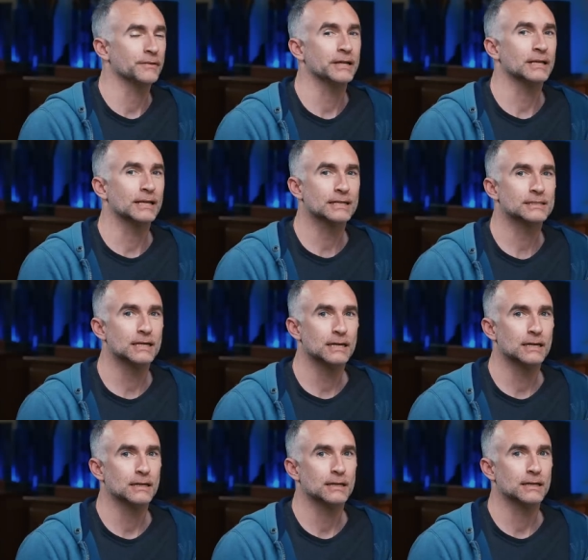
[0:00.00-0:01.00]
The
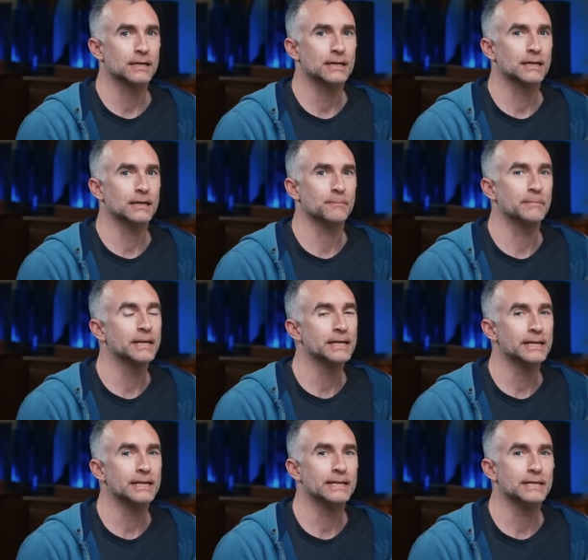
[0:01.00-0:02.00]
Alexa
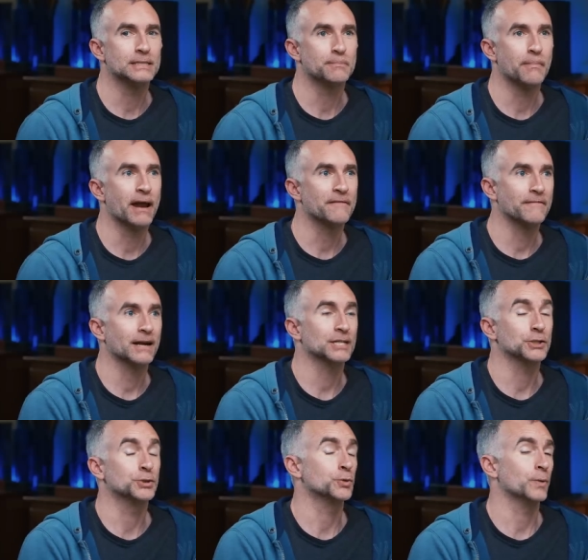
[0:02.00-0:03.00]
Mini is
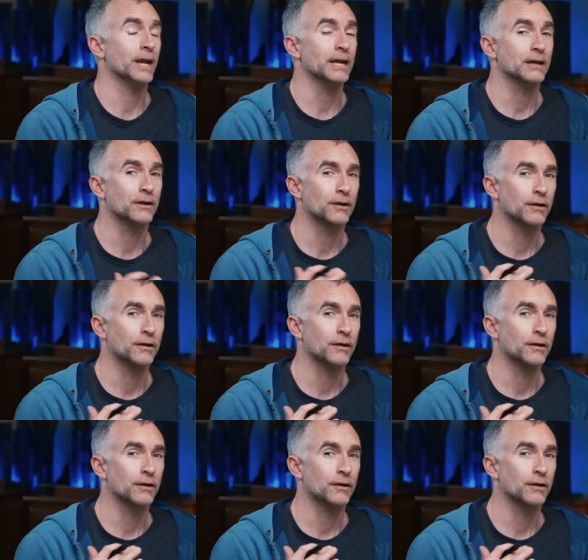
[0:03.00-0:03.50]
manufactured to a